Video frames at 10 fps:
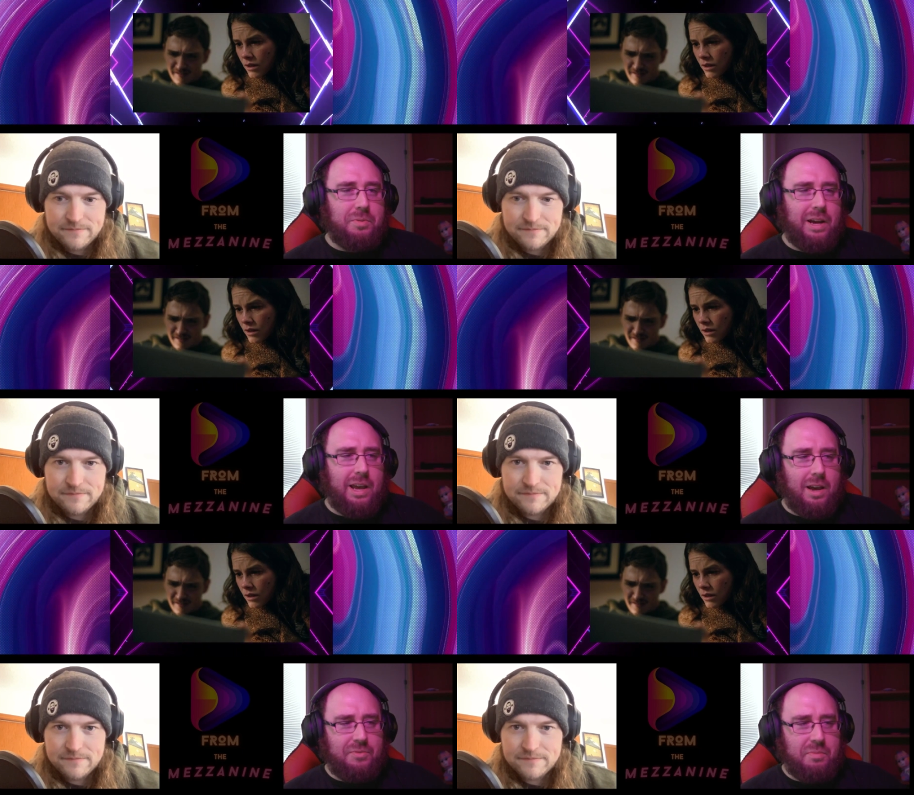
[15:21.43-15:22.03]
Speaker 1: I
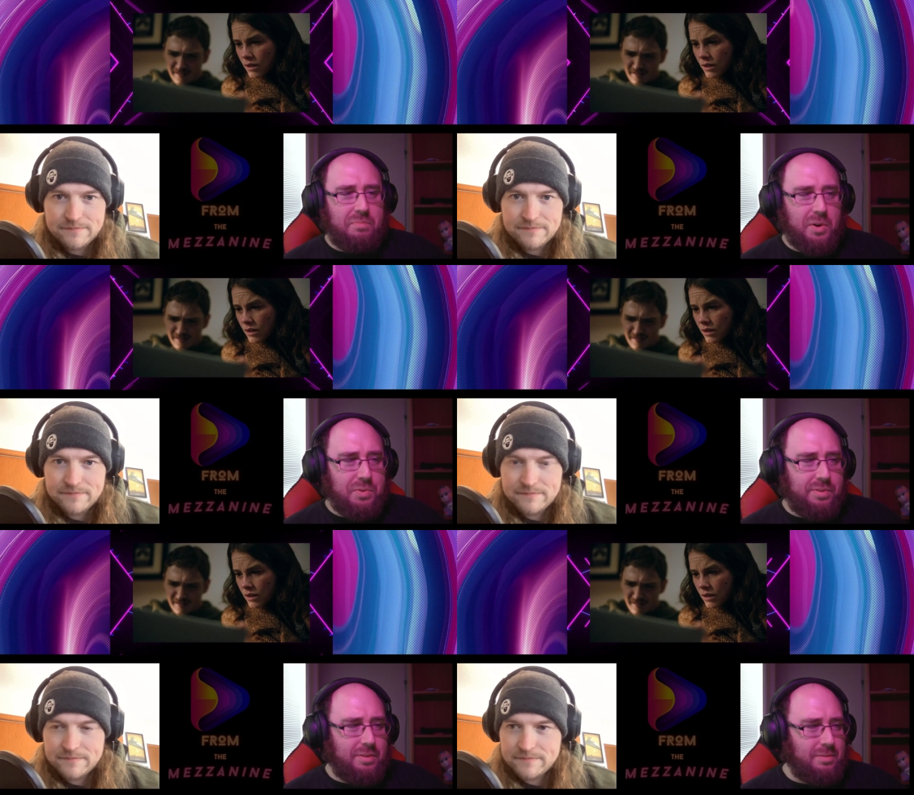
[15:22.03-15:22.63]
have them
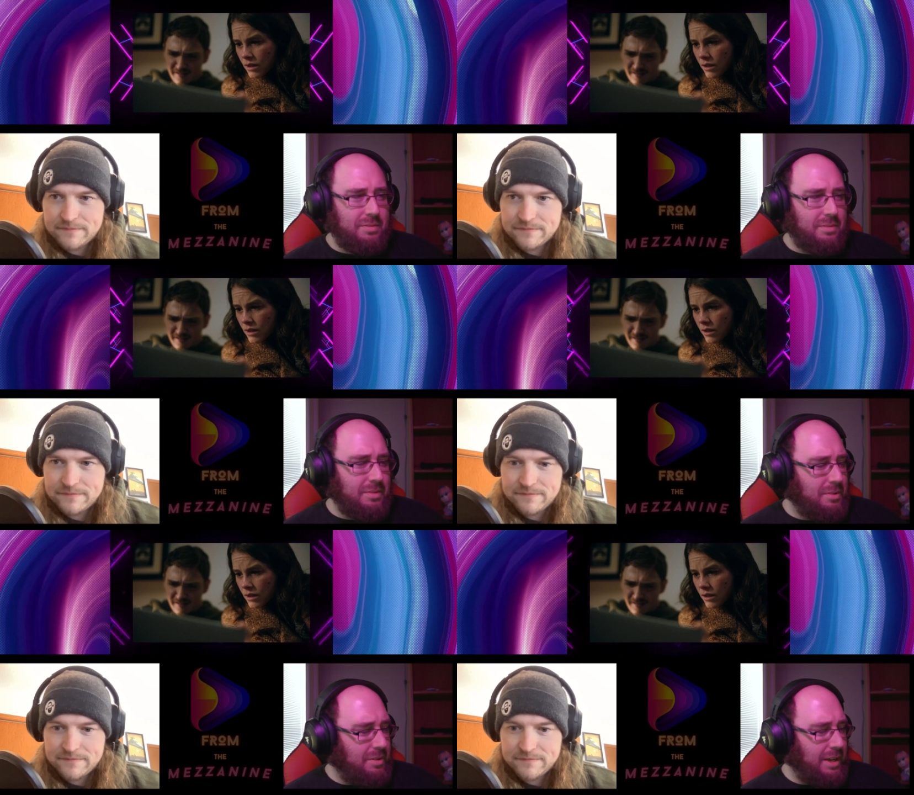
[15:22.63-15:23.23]
both,
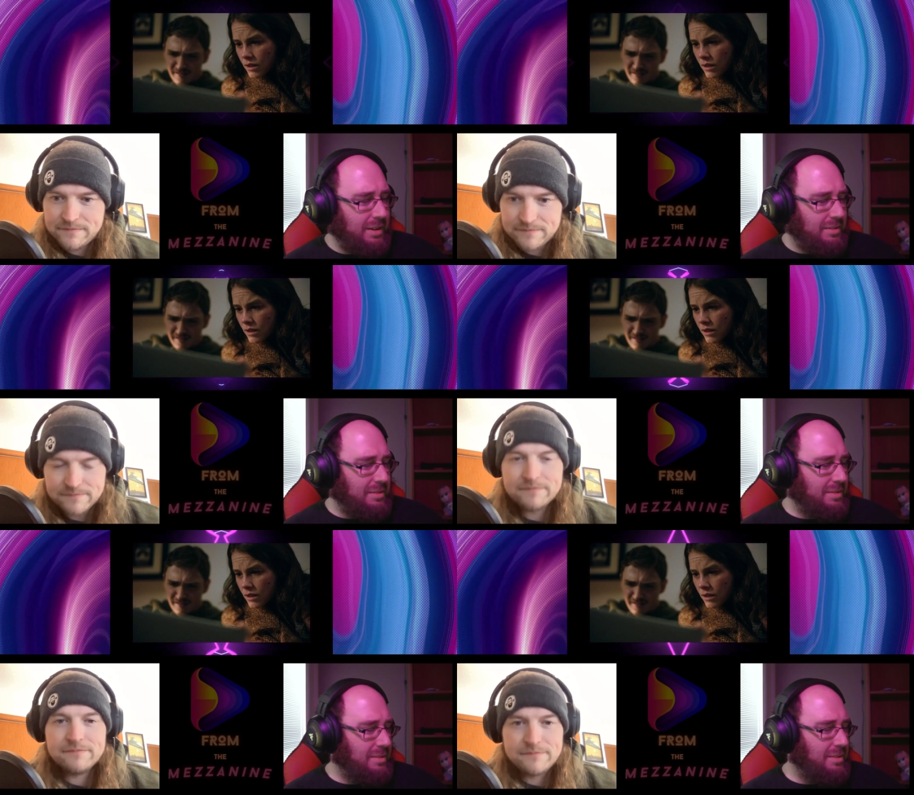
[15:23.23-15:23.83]

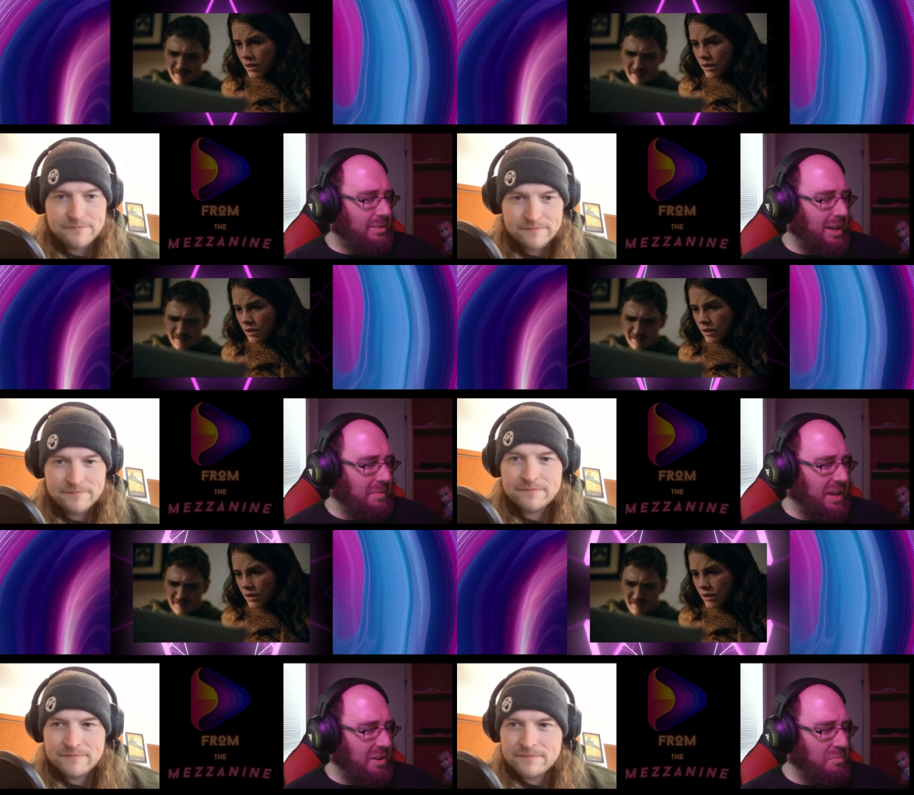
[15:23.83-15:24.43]
and I'm
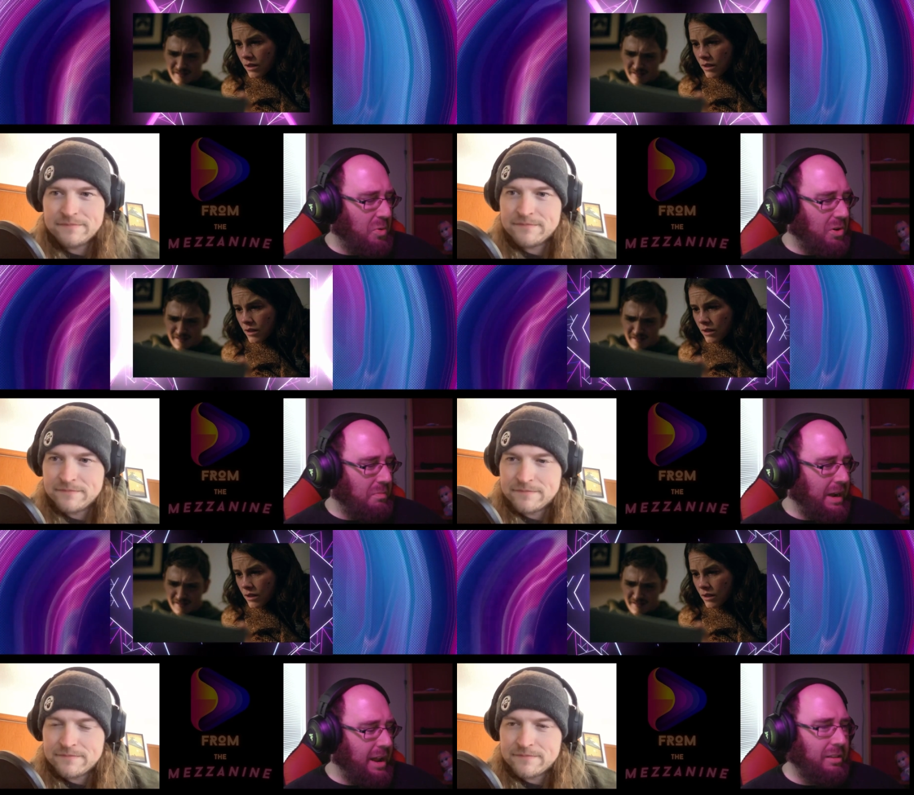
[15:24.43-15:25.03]
getting more
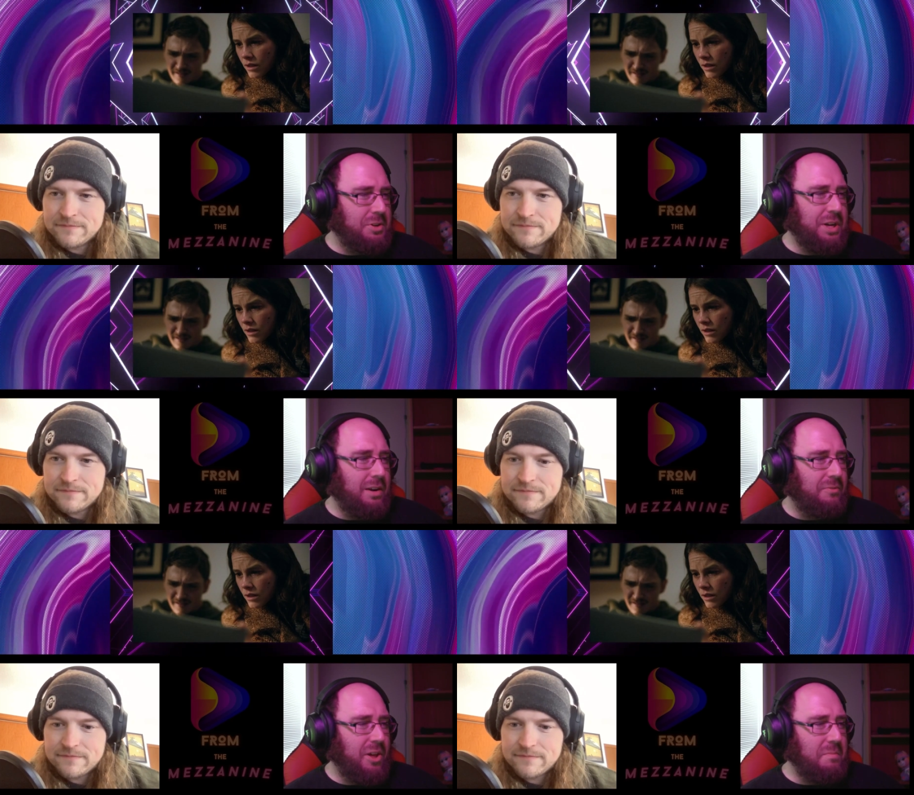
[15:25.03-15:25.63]
mileage out of
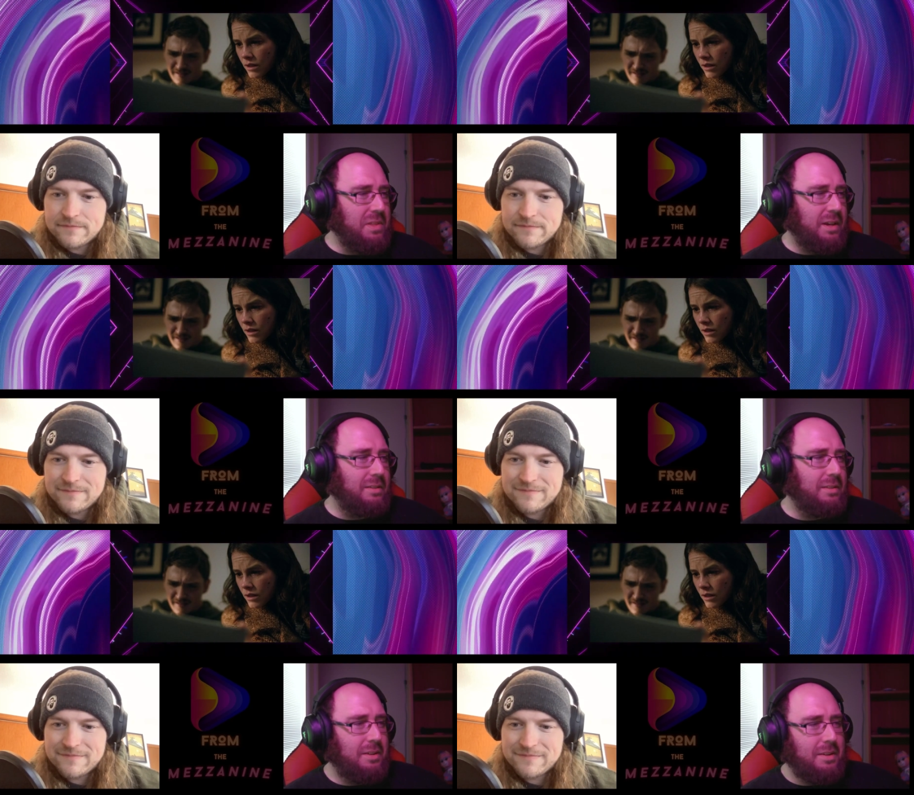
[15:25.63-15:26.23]
them than
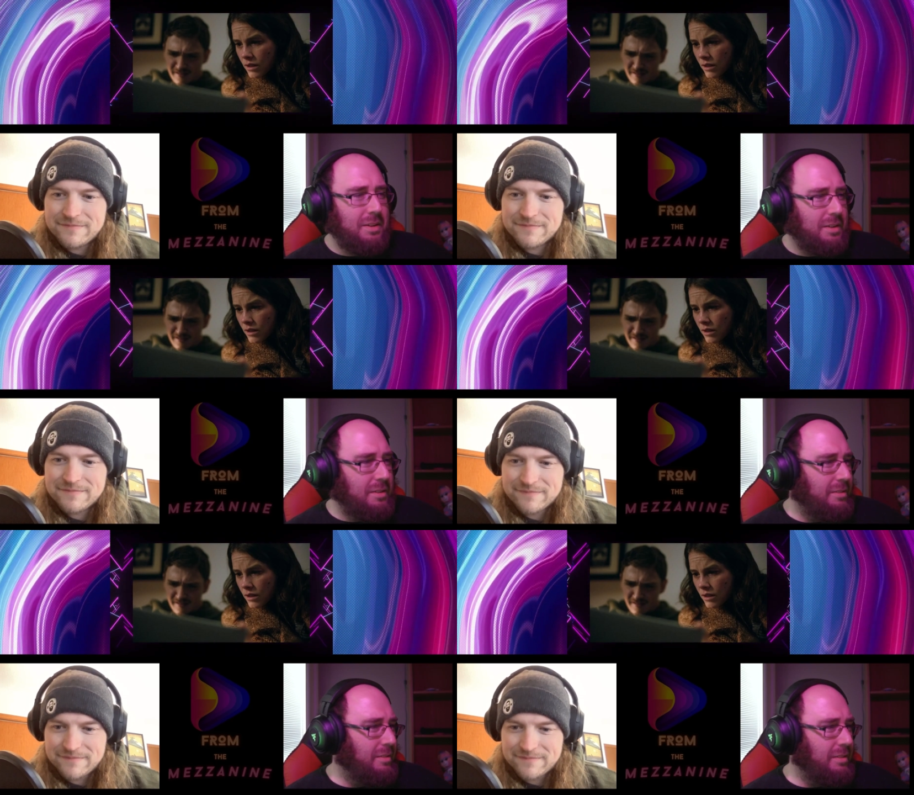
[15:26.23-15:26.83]

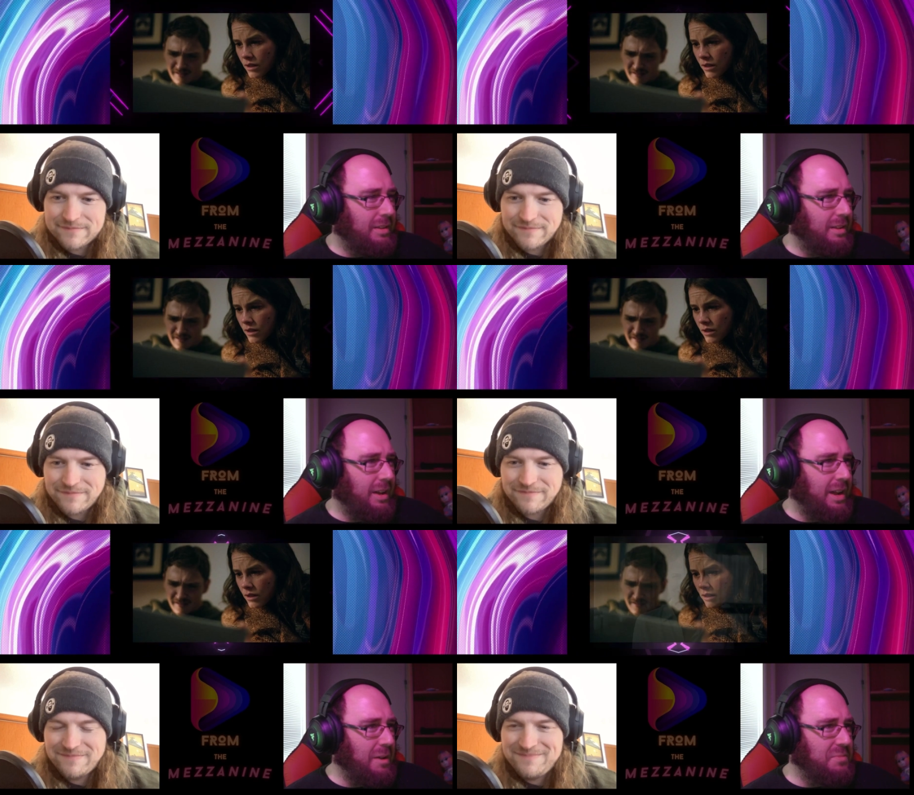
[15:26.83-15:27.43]
I
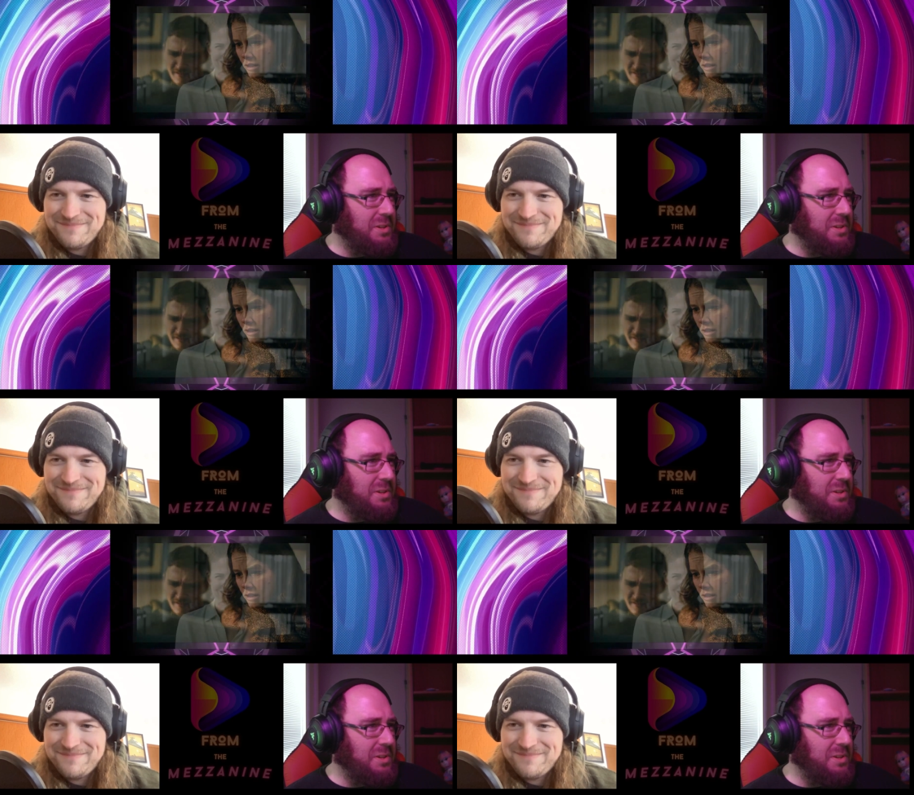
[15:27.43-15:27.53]
am some